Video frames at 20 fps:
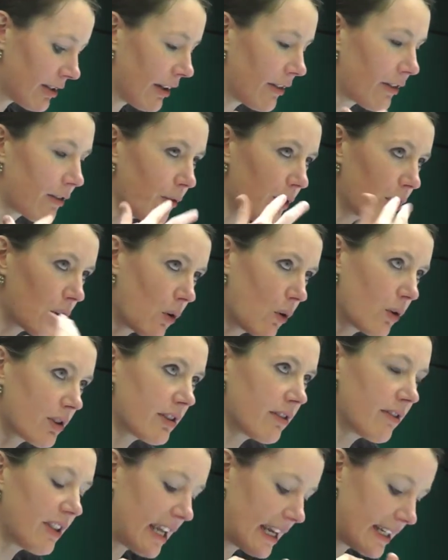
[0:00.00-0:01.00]
Through the
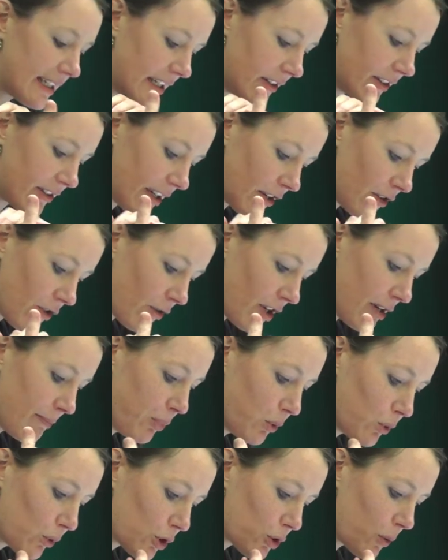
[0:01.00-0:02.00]
course of the 18th century,
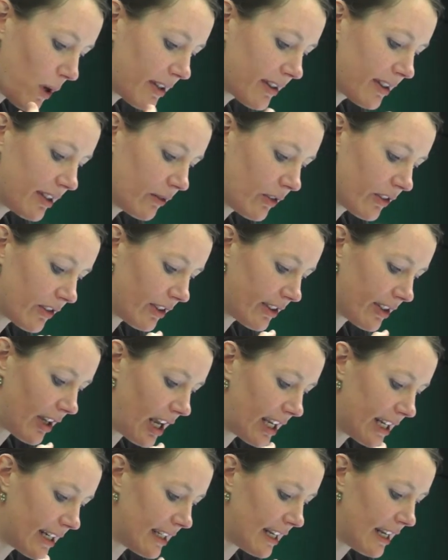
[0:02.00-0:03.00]
bourgeois civil
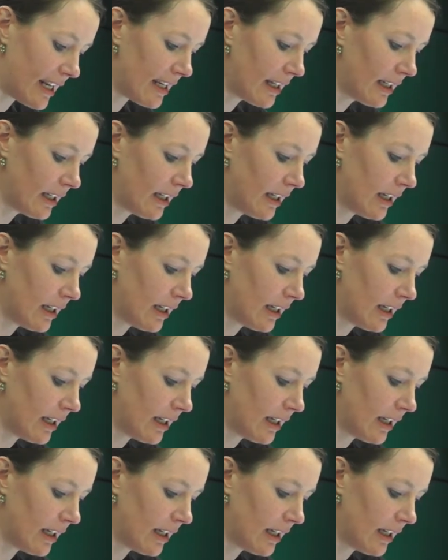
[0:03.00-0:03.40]
society